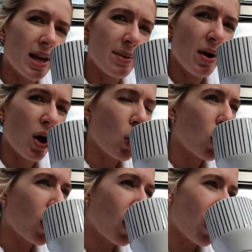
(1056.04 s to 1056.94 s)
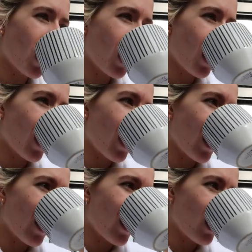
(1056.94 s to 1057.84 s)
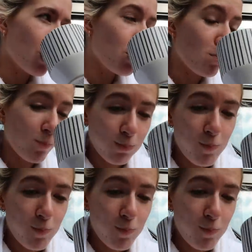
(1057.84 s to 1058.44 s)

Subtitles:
To name her. Mm.